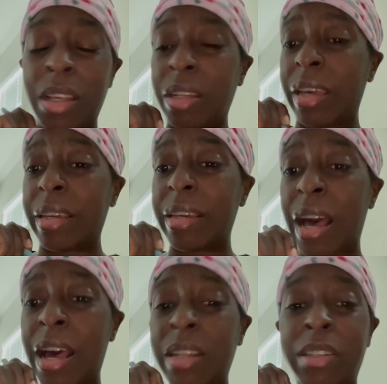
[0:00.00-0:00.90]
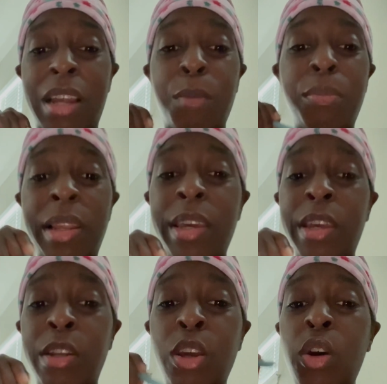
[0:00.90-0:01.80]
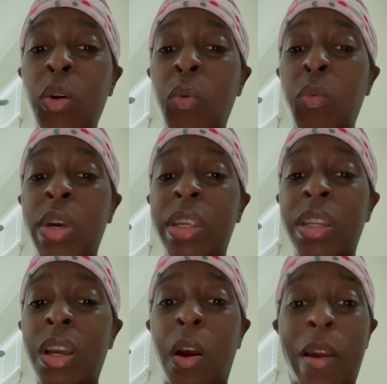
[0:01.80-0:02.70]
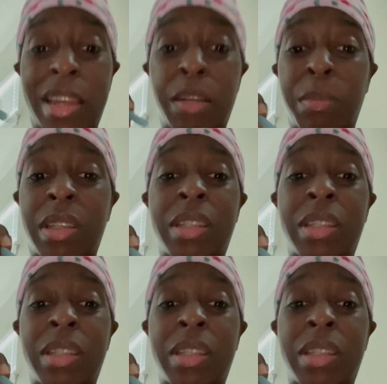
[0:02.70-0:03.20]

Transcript: Like, God is not playing with our enemies.